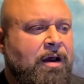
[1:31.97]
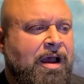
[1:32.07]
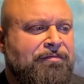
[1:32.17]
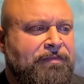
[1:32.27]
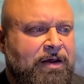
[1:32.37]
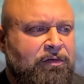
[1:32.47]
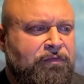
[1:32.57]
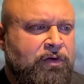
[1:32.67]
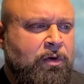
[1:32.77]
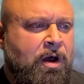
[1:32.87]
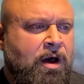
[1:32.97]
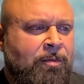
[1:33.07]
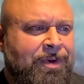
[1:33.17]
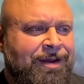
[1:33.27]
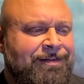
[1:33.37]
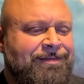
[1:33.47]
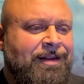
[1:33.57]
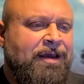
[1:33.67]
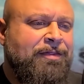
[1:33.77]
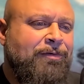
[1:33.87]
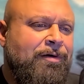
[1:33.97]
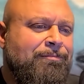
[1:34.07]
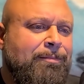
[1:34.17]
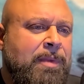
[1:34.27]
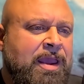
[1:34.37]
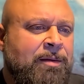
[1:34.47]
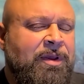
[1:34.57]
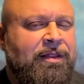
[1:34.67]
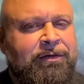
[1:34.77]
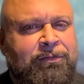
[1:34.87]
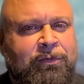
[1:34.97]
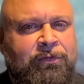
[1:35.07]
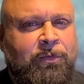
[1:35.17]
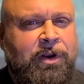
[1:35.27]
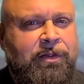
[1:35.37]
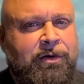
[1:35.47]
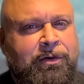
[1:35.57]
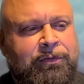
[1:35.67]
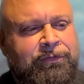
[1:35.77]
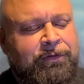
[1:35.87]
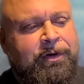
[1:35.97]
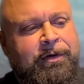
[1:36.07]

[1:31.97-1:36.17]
I found a few comments, and I thought maybe this was one of those,